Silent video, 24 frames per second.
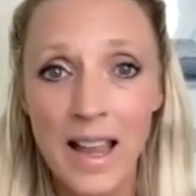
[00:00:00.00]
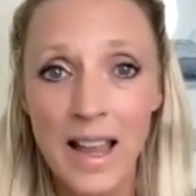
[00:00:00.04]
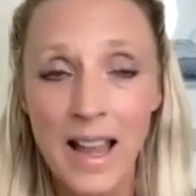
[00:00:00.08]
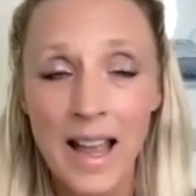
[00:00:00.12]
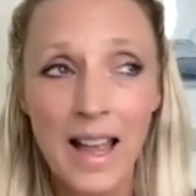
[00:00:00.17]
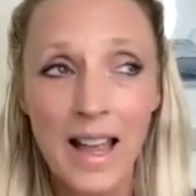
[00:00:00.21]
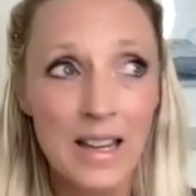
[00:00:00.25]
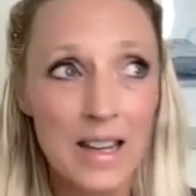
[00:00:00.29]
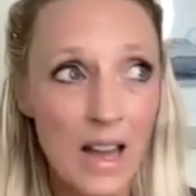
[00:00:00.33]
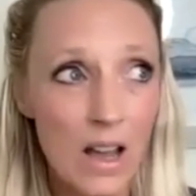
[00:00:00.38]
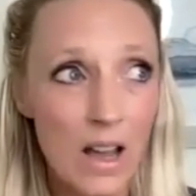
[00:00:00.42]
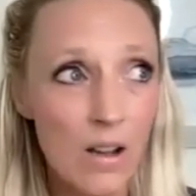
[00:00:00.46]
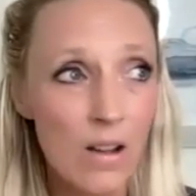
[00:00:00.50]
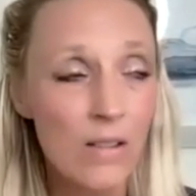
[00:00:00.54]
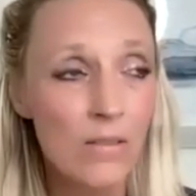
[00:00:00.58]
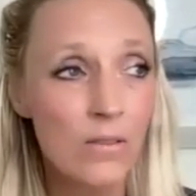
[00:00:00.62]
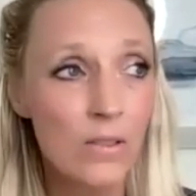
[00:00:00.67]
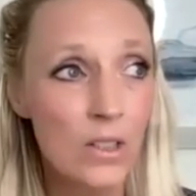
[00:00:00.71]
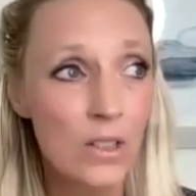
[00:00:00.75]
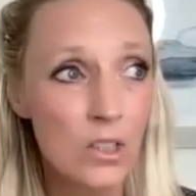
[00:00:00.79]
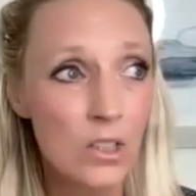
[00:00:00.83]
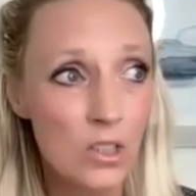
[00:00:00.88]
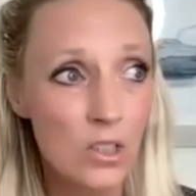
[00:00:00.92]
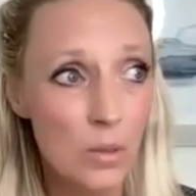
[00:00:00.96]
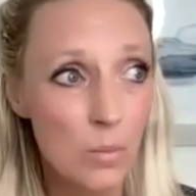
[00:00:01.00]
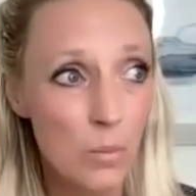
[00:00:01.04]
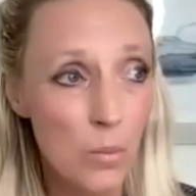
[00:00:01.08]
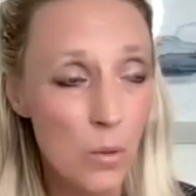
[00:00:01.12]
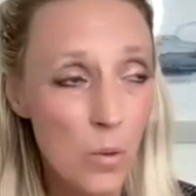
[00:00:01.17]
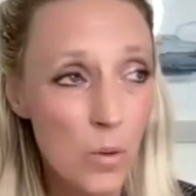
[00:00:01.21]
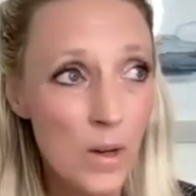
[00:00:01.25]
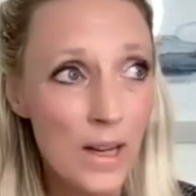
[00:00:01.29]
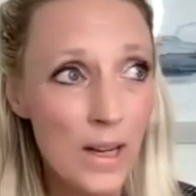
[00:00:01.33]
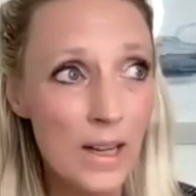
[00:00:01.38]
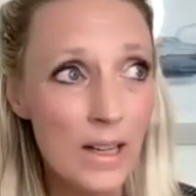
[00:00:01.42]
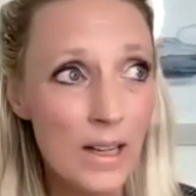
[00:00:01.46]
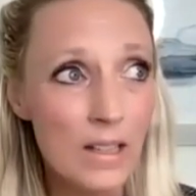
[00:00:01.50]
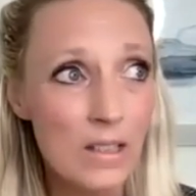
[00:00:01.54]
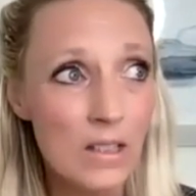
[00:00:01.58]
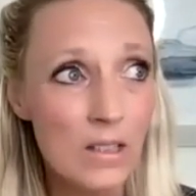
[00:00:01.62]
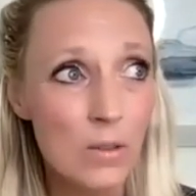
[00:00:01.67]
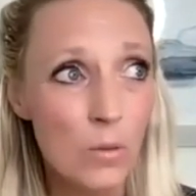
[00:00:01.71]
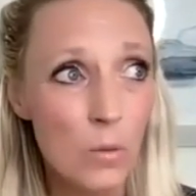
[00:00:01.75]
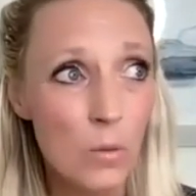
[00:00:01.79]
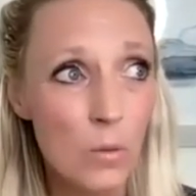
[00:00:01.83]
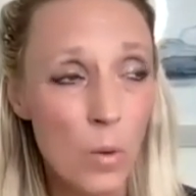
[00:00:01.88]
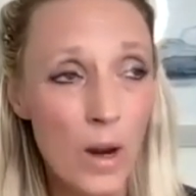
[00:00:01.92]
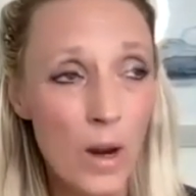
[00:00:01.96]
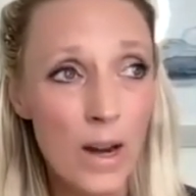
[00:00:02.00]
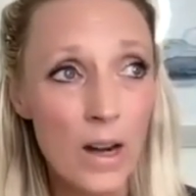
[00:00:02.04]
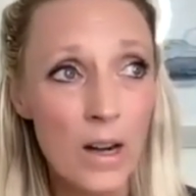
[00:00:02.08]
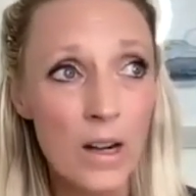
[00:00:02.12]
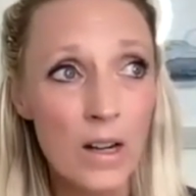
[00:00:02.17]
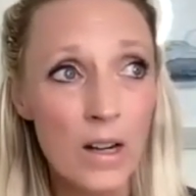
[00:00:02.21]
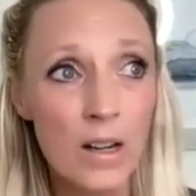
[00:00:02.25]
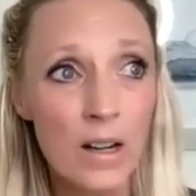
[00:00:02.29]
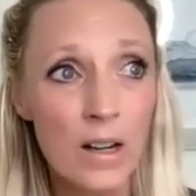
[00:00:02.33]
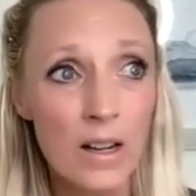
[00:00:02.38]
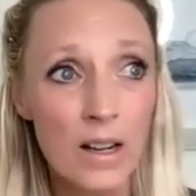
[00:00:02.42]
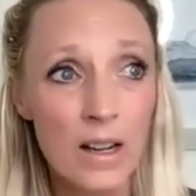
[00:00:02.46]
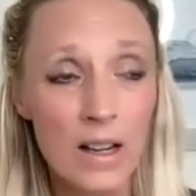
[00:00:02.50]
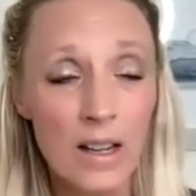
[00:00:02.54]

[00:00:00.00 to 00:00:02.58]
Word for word: And now I've reached a point where